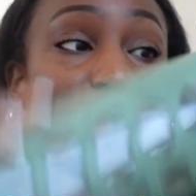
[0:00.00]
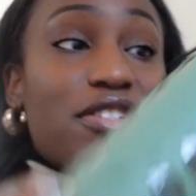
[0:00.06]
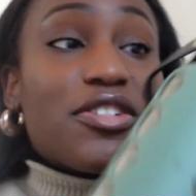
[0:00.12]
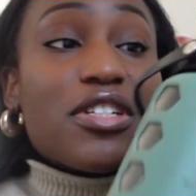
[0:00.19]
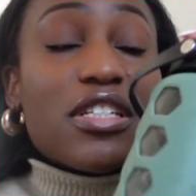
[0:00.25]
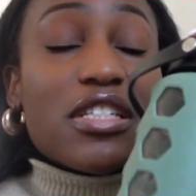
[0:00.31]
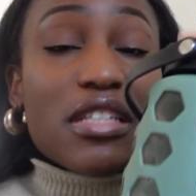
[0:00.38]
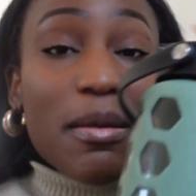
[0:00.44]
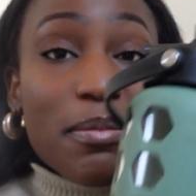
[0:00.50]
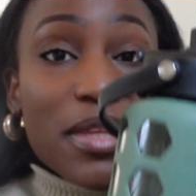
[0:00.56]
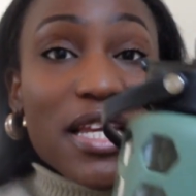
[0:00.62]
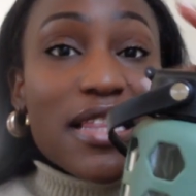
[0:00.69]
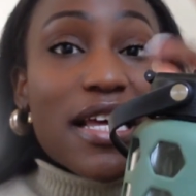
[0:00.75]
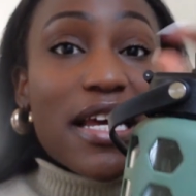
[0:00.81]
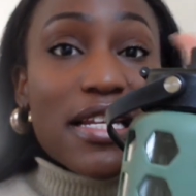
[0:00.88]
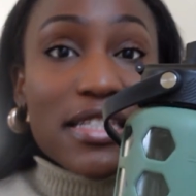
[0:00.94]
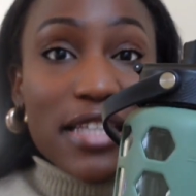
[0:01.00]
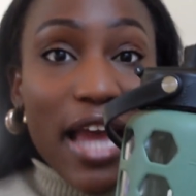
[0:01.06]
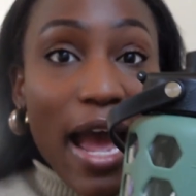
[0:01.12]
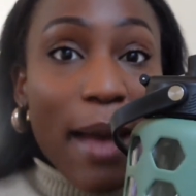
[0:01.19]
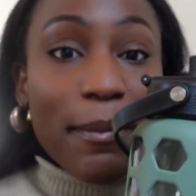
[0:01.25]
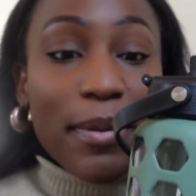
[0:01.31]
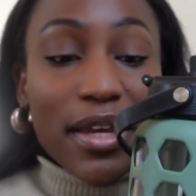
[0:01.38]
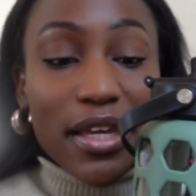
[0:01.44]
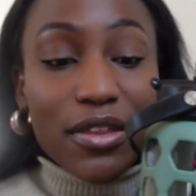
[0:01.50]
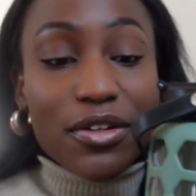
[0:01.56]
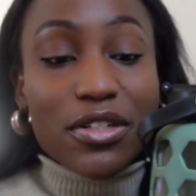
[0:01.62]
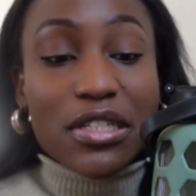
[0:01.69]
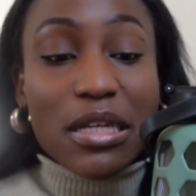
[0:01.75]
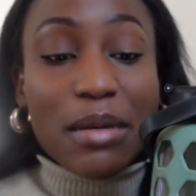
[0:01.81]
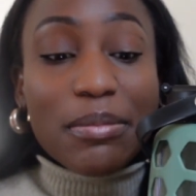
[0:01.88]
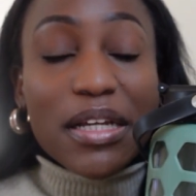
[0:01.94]
there's something that is capping it.
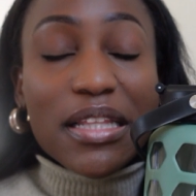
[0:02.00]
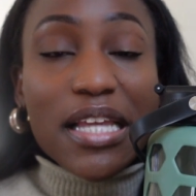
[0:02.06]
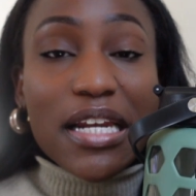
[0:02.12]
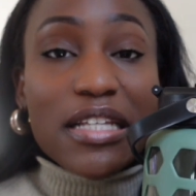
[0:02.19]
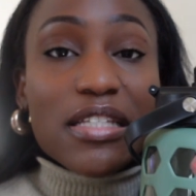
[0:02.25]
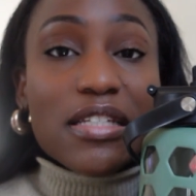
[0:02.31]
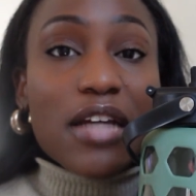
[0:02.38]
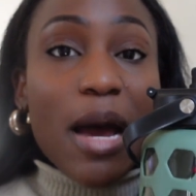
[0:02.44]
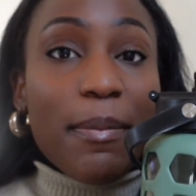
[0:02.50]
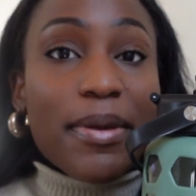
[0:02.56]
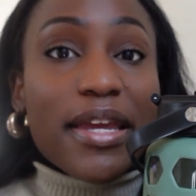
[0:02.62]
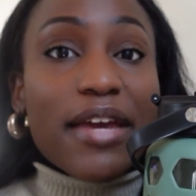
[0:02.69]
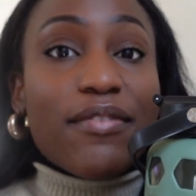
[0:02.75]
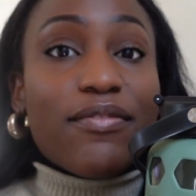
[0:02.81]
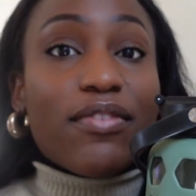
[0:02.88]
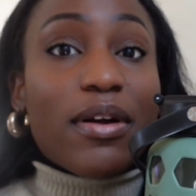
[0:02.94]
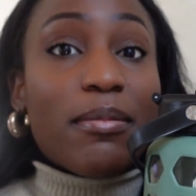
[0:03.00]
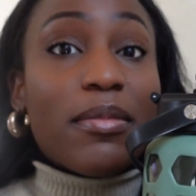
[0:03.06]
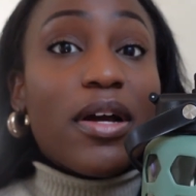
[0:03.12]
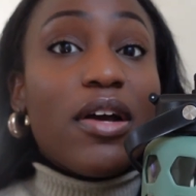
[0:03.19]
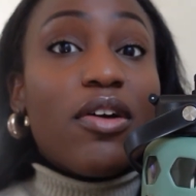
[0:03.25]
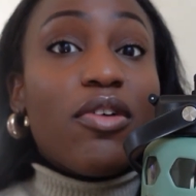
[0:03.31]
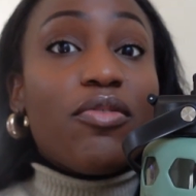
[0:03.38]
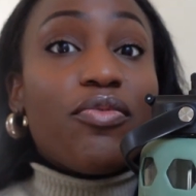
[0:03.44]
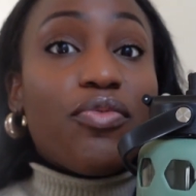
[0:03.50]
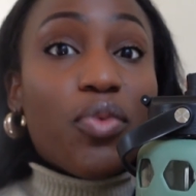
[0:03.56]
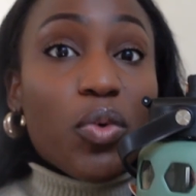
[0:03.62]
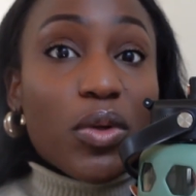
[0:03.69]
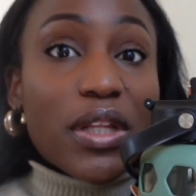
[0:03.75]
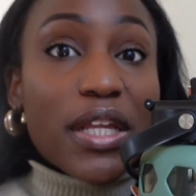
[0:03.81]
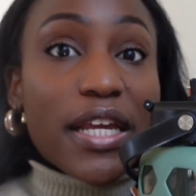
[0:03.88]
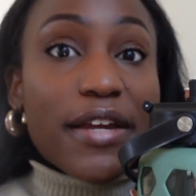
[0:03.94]
There's something that is stopping it from
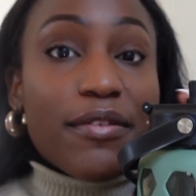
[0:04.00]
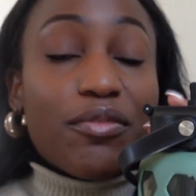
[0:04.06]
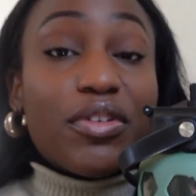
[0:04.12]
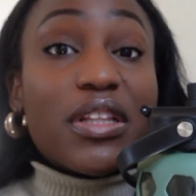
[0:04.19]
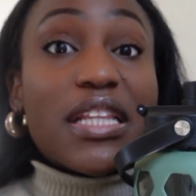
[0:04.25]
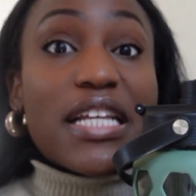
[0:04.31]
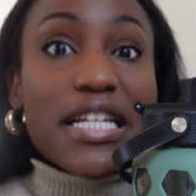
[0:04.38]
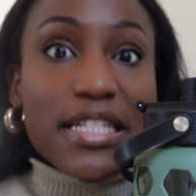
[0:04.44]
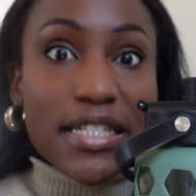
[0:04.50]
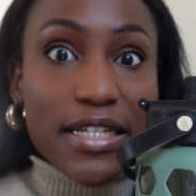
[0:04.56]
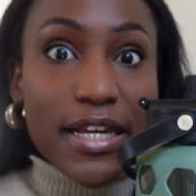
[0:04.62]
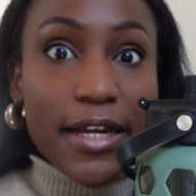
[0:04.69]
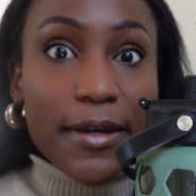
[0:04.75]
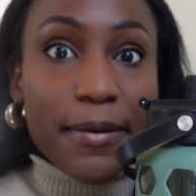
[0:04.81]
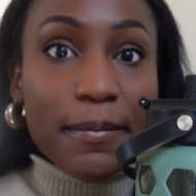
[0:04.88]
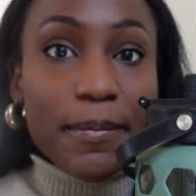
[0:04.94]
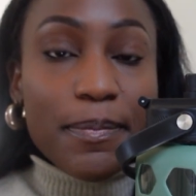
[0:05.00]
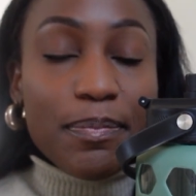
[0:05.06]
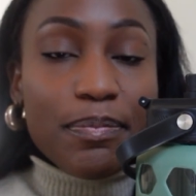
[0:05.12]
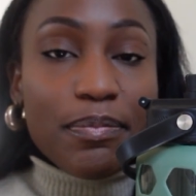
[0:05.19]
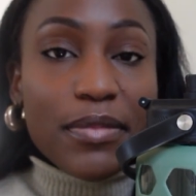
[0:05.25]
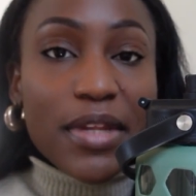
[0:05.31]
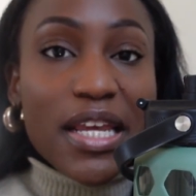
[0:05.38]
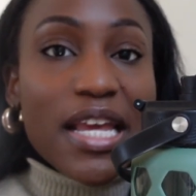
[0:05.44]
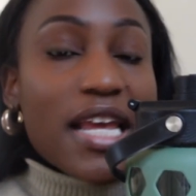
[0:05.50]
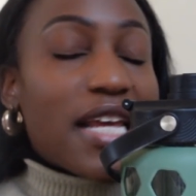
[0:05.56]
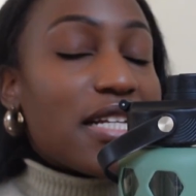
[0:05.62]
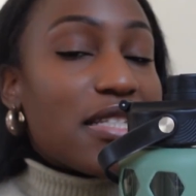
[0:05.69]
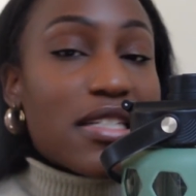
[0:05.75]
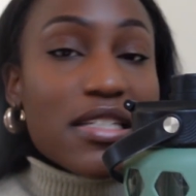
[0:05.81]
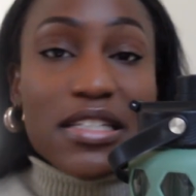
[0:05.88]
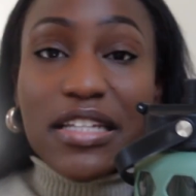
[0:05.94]
fully releasing.
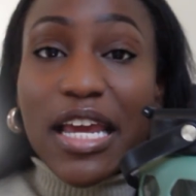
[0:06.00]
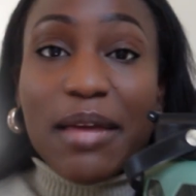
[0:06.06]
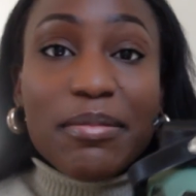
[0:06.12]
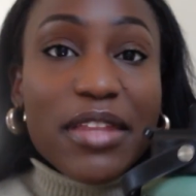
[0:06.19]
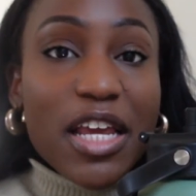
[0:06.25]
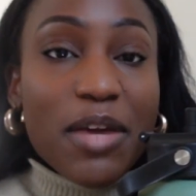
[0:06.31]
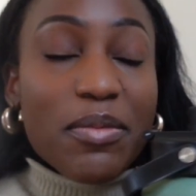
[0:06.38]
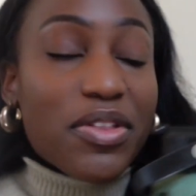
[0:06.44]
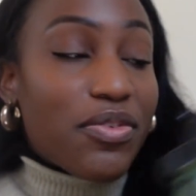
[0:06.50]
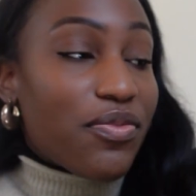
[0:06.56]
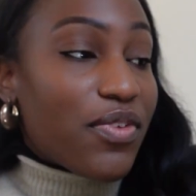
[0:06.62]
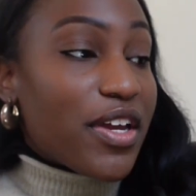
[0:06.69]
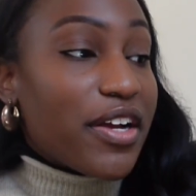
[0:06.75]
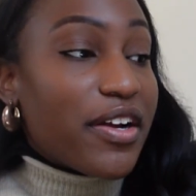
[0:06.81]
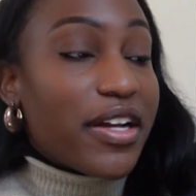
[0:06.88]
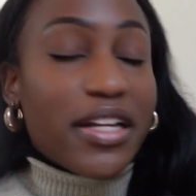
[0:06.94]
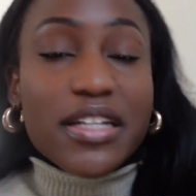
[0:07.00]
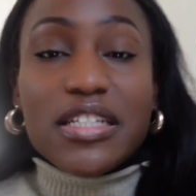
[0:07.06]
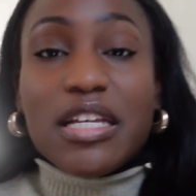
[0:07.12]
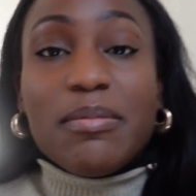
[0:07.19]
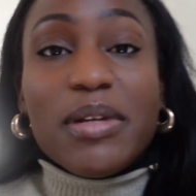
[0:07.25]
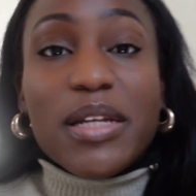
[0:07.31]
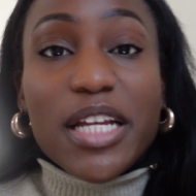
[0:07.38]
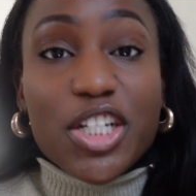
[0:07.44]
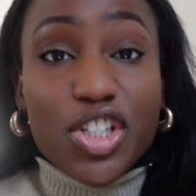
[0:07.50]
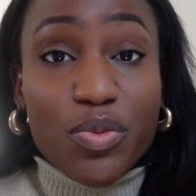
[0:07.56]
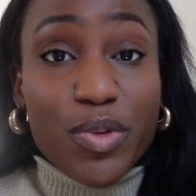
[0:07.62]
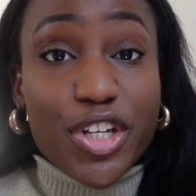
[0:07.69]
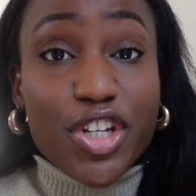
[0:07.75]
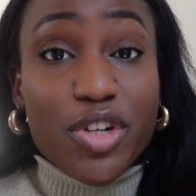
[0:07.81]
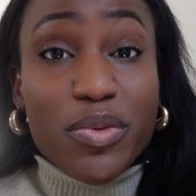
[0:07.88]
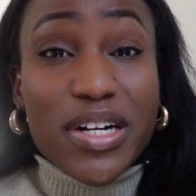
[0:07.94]
It's the same thing with fear and intimidation.
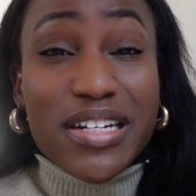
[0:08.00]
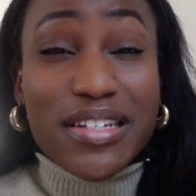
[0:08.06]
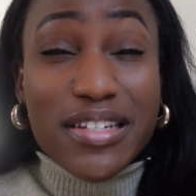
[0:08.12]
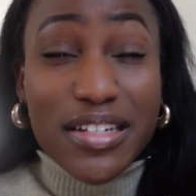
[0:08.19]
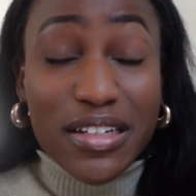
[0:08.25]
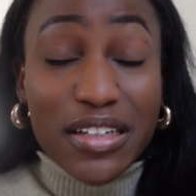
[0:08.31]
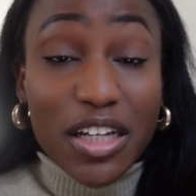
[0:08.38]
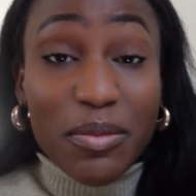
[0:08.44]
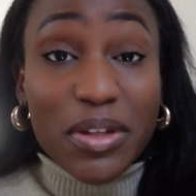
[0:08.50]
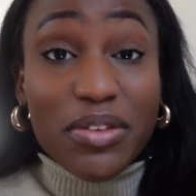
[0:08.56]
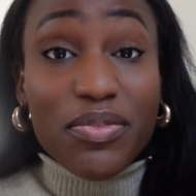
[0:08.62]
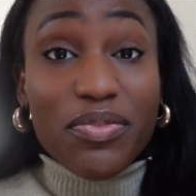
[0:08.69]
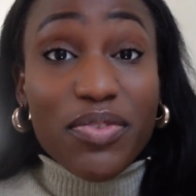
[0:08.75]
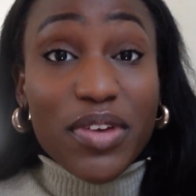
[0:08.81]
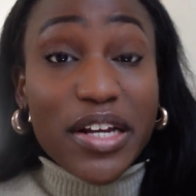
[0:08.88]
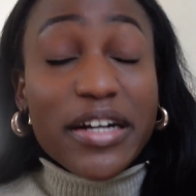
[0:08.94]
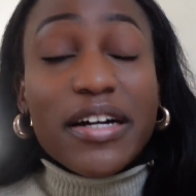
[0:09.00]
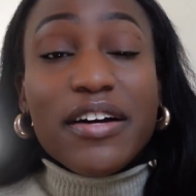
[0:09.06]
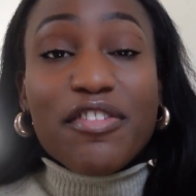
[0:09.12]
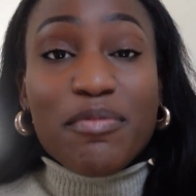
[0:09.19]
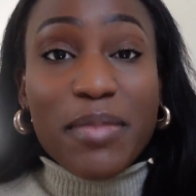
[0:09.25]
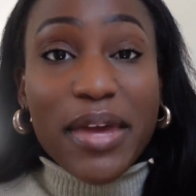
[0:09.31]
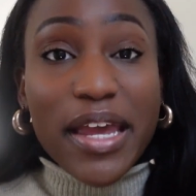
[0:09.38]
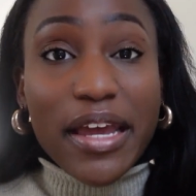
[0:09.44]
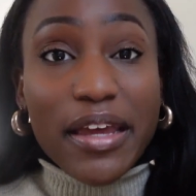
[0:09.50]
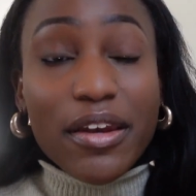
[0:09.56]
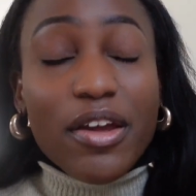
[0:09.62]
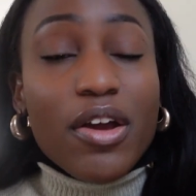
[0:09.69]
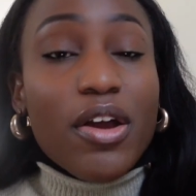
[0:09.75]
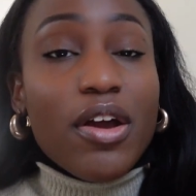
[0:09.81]
When you are dealing with fear of man,